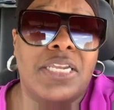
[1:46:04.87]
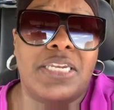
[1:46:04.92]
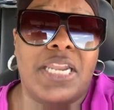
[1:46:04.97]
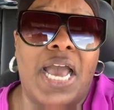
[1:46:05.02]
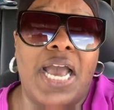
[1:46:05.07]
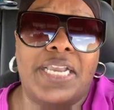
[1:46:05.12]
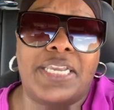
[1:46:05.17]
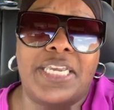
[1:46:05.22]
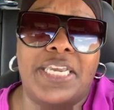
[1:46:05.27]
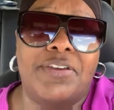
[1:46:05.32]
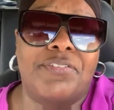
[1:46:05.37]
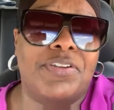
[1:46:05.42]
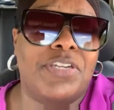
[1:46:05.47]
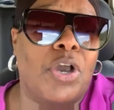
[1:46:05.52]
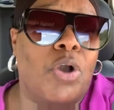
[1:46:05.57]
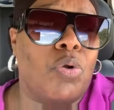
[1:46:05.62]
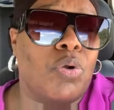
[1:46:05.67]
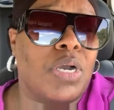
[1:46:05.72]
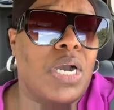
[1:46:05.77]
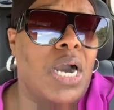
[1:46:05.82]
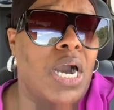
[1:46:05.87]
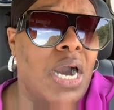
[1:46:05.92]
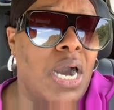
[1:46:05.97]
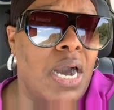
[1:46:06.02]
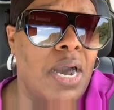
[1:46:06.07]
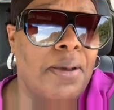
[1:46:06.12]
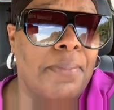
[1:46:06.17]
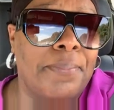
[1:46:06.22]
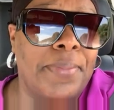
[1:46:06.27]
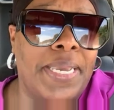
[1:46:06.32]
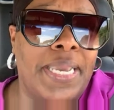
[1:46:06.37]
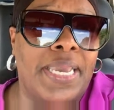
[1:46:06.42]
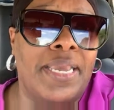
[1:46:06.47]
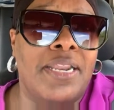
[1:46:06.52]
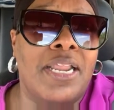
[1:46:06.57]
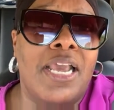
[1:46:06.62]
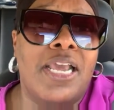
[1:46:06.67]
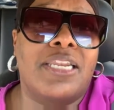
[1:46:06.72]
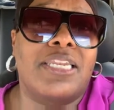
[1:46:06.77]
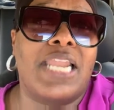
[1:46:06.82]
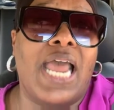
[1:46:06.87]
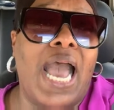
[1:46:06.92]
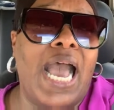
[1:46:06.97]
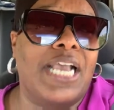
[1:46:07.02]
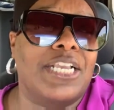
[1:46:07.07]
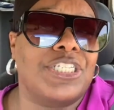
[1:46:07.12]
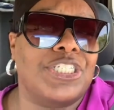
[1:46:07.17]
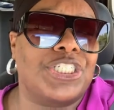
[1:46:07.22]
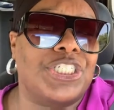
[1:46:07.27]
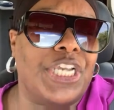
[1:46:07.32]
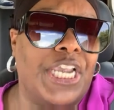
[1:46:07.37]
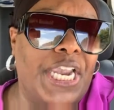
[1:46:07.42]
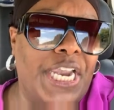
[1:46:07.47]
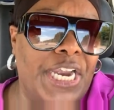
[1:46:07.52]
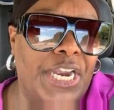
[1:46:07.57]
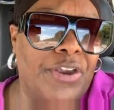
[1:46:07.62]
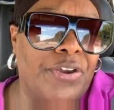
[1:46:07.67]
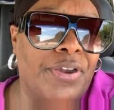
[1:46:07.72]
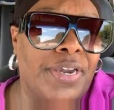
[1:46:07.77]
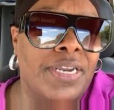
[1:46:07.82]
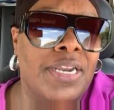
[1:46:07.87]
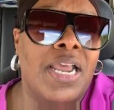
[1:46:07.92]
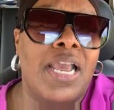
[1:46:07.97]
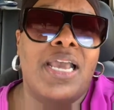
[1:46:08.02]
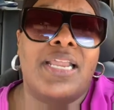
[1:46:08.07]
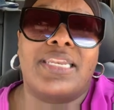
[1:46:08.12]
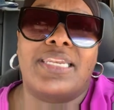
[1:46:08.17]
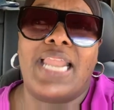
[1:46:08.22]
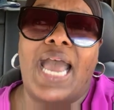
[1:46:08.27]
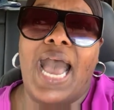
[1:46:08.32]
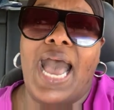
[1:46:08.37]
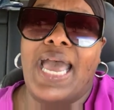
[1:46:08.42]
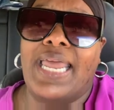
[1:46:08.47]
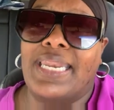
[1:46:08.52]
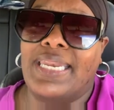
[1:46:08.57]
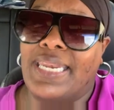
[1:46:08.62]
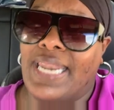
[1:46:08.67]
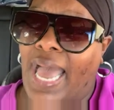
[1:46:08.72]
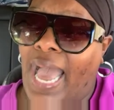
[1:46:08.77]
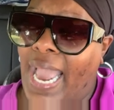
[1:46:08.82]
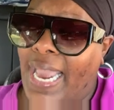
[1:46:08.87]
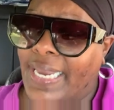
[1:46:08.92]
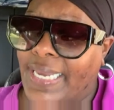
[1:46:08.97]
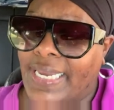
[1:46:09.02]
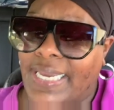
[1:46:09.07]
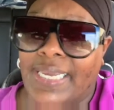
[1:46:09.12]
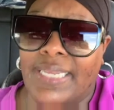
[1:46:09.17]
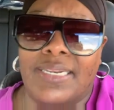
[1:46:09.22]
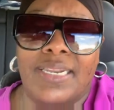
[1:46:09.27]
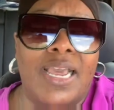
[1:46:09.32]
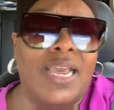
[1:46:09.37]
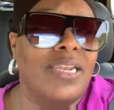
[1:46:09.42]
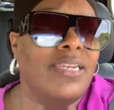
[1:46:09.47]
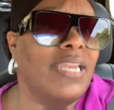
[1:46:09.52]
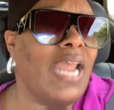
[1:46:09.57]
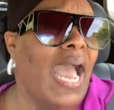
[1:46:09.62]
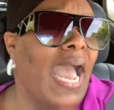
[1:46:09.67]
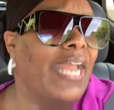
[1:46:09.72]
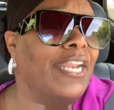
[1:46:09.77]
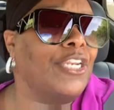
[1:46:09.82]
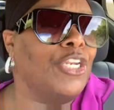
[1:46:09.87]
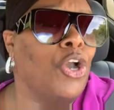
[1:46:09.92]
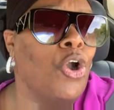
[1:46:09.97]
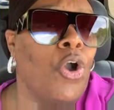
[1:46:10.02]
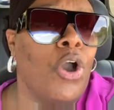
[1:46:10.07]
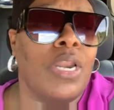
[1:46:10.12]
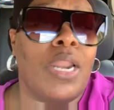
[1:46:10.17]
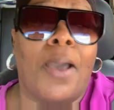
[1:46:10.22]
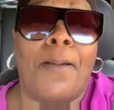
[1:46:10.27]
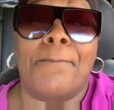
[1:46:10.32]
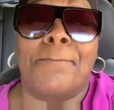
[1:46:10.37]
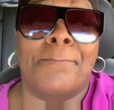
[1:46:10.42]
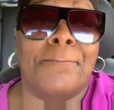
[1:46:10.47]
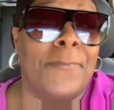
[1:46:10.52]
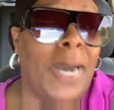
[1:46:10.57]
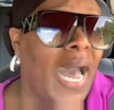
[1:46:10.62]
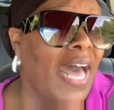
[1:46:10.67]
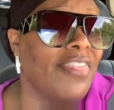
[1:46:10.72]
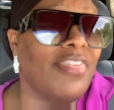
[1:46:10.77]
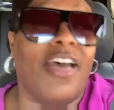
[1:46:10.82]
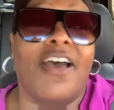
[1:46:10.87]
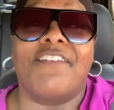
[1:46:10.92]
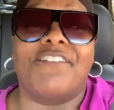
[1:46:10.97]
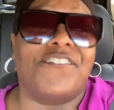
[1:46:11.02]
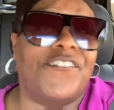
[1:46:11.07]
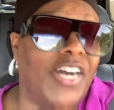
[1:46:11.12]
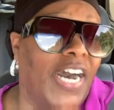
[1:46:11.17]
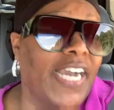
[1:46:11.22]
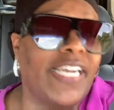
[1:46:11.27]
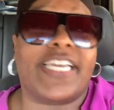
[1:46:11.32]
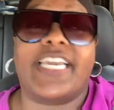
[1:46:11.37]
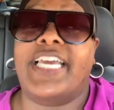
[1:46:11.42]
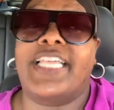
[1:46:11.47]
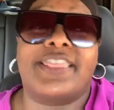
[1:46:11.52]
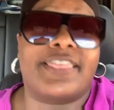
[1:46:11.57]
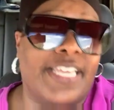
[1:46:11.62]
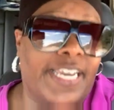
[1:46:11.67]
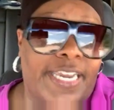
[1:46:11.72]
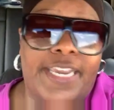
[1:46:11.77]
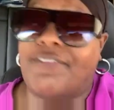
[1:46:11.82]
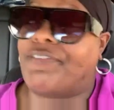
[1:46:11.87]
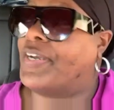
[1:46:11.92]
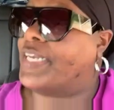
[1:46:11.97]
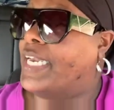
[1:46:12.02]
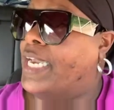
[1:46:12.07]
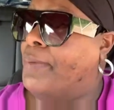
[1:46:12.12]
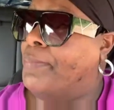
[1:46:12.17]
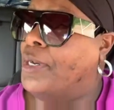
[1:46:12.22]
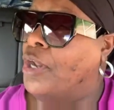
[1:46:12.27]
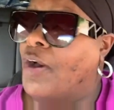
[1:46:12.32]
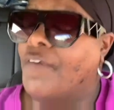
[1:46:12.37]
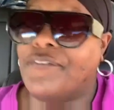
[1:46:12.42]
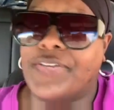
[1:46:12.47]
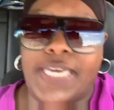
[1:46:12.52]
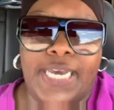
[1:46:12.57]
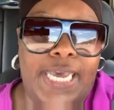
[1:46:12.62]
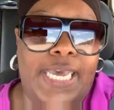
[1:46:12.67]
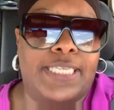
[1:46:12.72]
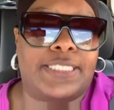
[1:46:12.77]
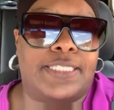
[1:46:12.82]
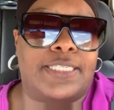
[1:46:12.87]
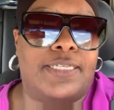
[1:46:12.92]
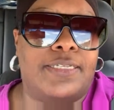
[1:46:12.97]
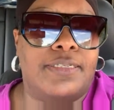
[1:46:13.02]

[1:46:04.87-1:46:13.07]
not giving no comment, not sharing, not liking, not doing a motherfucking thing. Forgive me, love for cussing.